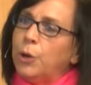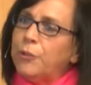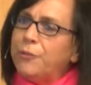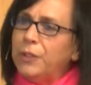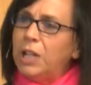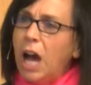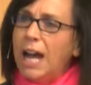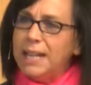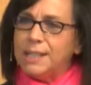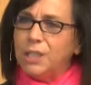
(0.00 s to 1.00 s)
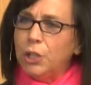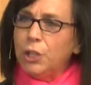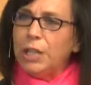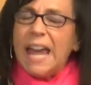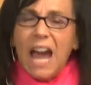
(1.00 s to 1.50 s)
Or if God is
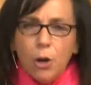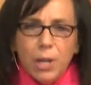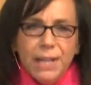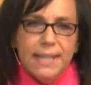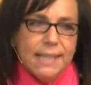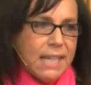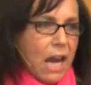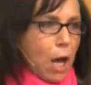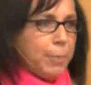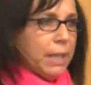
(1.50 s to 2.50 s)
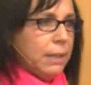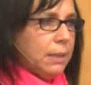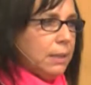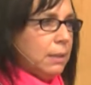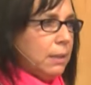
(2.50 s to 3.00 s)
good, how could this
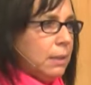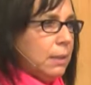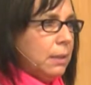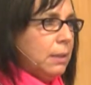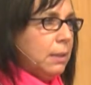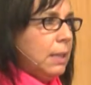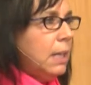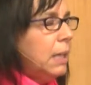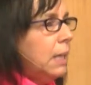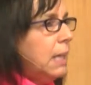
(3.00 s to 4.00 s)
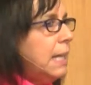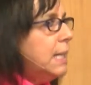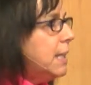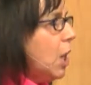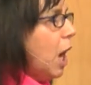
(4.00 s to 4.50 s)
happen?
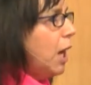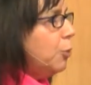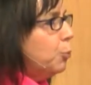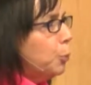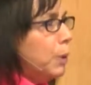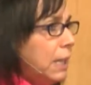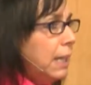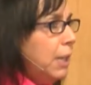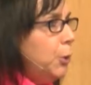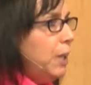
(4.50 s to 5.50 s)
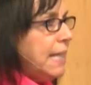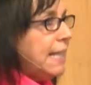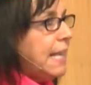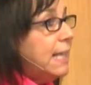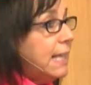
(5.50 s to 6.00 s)
Is God really who he
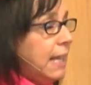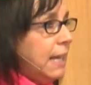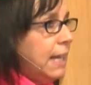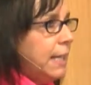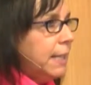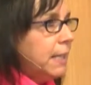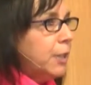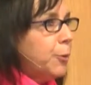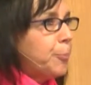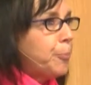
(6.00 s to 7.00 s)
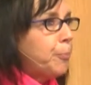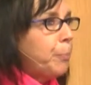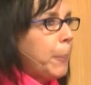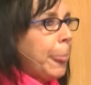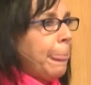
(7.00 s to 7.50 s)
says he is?
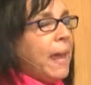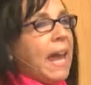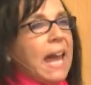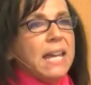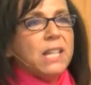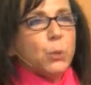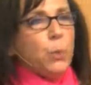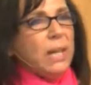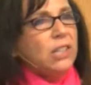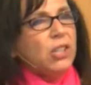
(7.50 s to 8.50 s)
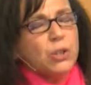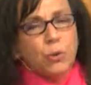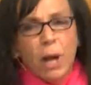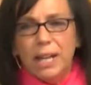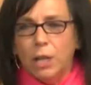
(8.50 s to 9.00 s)
And as we just
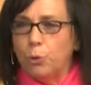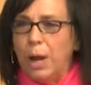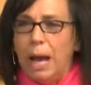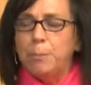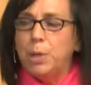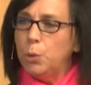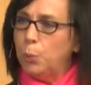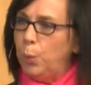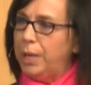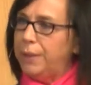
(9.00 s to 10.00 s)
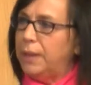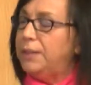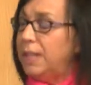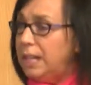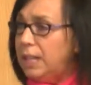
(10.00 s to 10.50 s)
try to grapple with
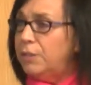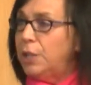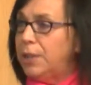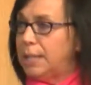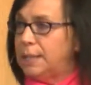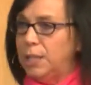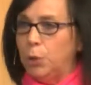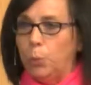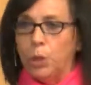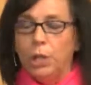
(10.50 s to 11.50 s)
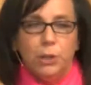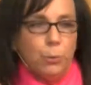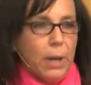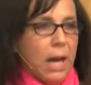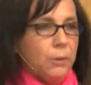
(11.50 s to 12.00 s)
the evil that's in the world
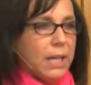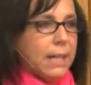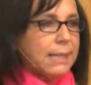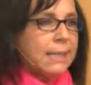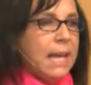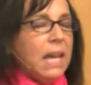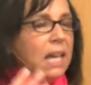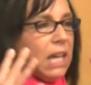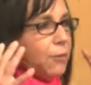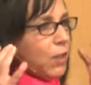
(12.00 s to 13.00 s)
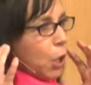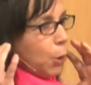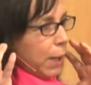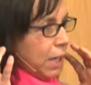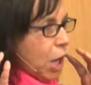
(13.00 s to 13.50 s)
around us, even
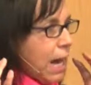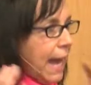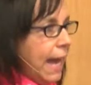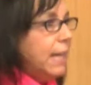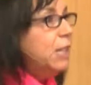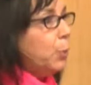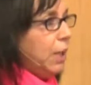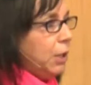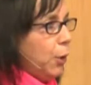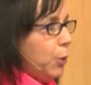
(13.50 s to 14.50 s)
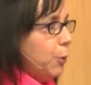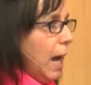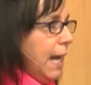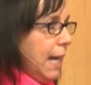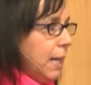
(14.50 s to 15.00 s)
though in our heads we know the
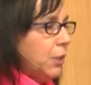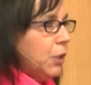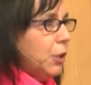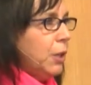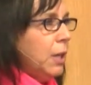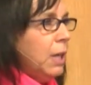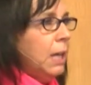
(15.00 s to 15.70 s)
right answer,